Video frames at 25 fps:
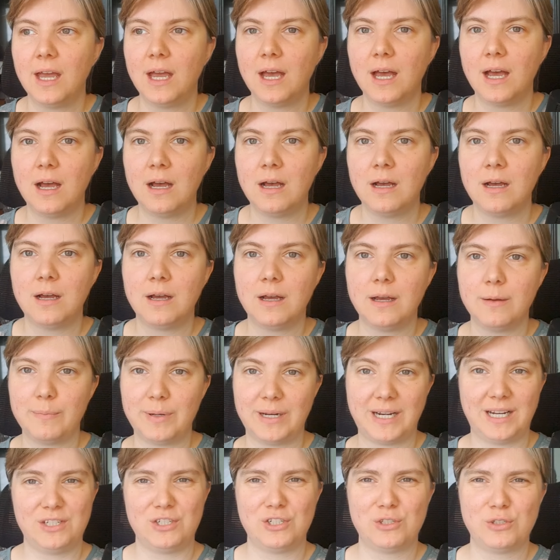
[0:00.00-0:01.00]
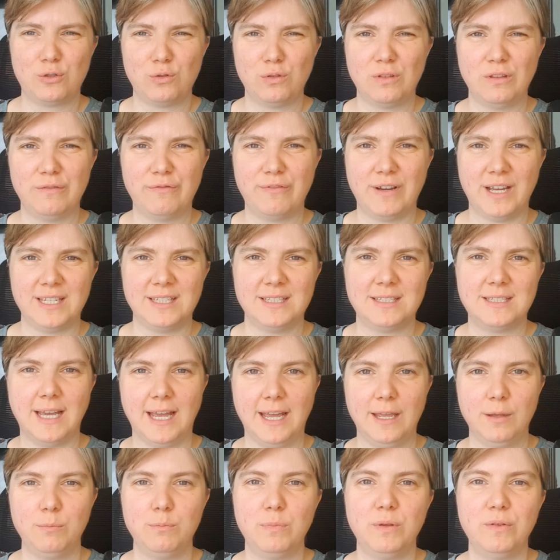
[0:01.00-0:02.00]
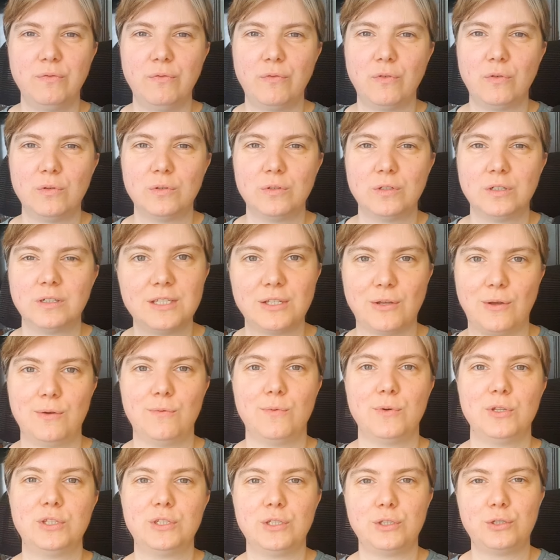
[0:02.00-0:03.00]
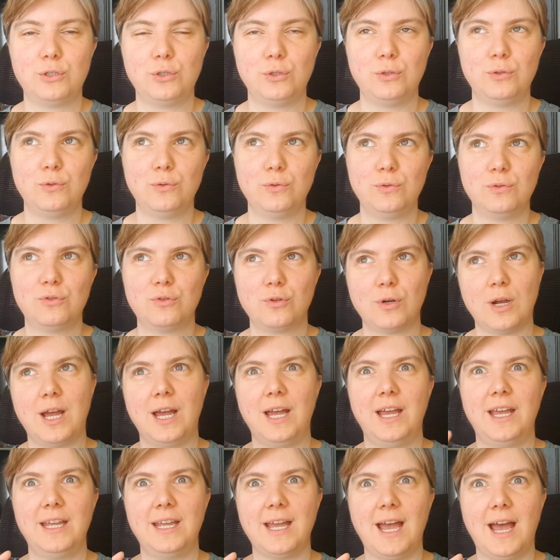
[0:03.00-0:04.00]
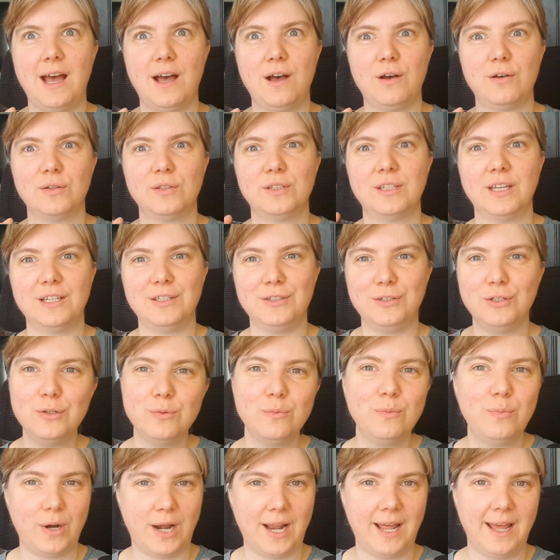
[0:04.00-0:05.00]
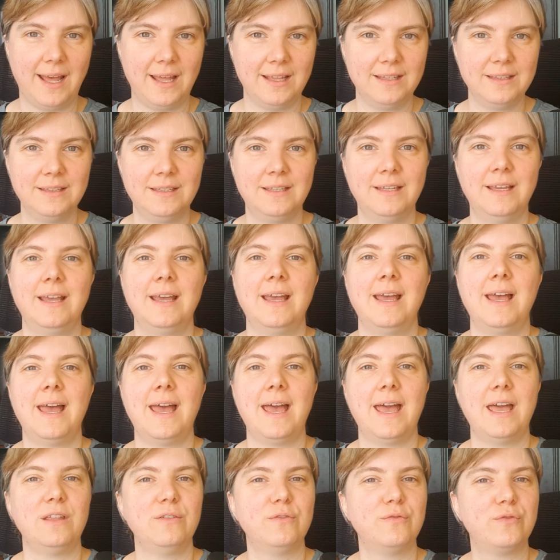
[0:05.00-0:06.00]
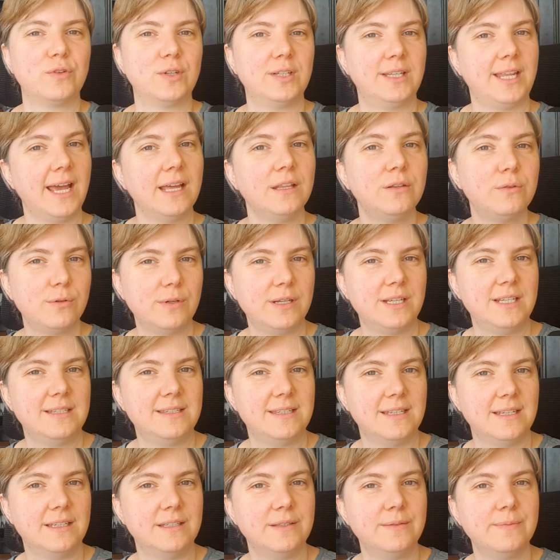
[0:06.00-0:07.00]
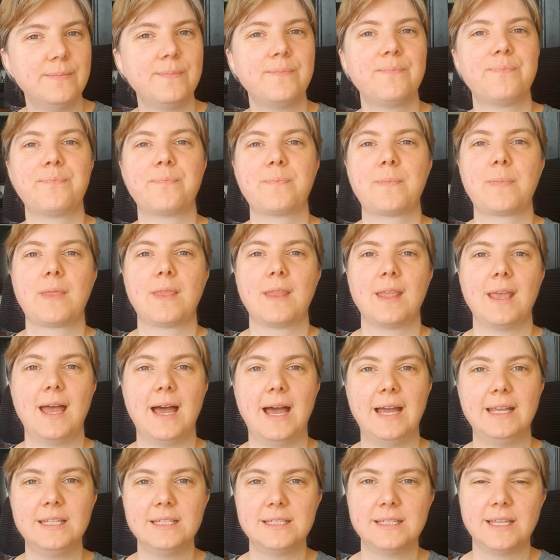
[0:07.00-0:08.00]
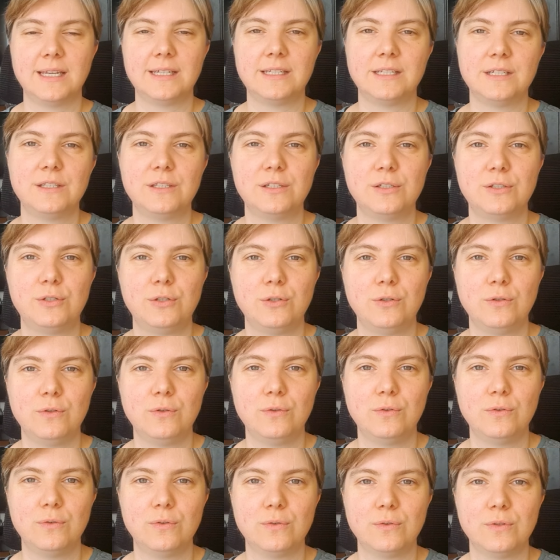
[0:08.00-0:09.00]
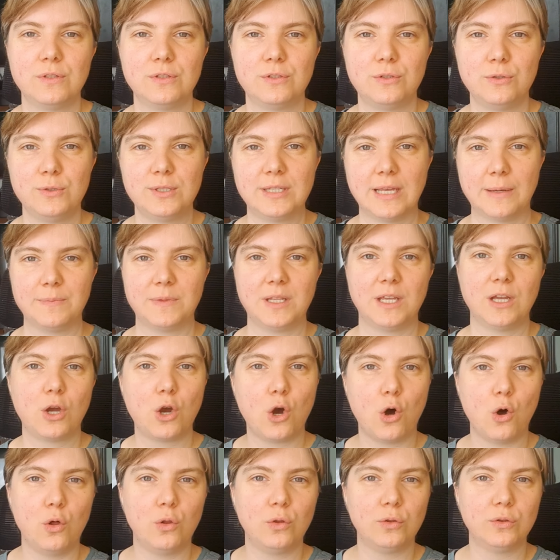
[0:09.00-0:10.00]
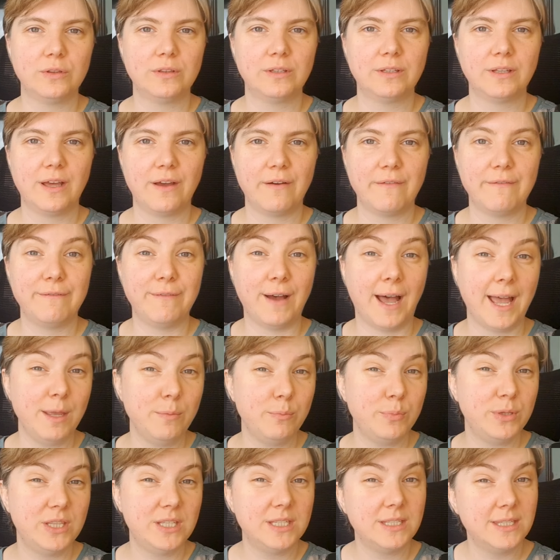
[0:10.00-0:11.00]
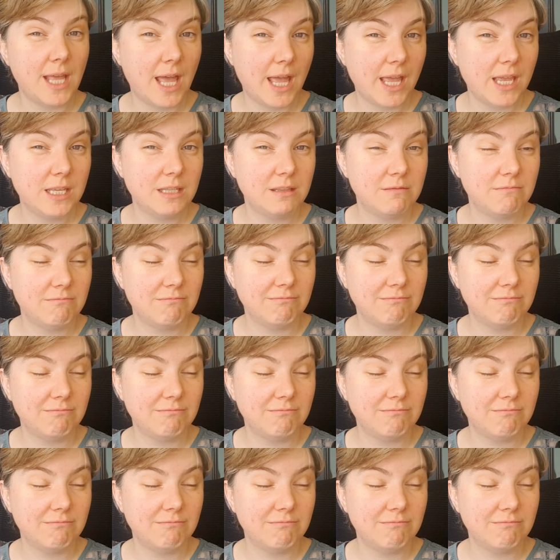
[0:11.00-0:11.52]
but I just couldn't find time before. So I wanted to try out a new brand, and for that reason I decided to do something called vibe design